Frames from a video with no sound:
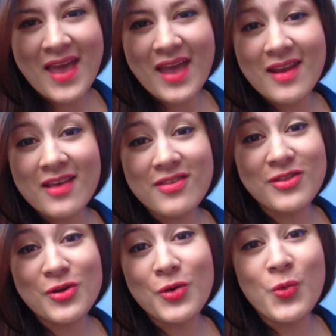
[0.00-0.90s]
And I think
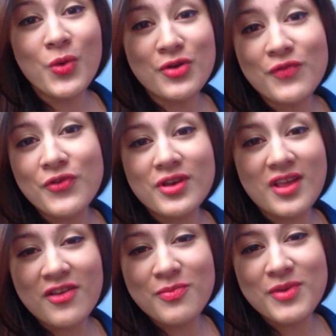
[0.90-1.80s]
they're a wonderful
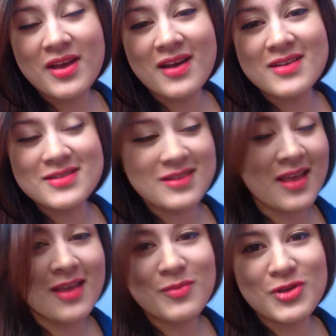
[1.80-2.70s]
gift because
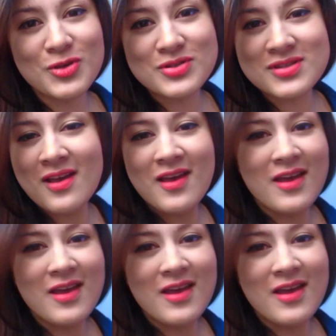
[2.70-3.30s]
it can be used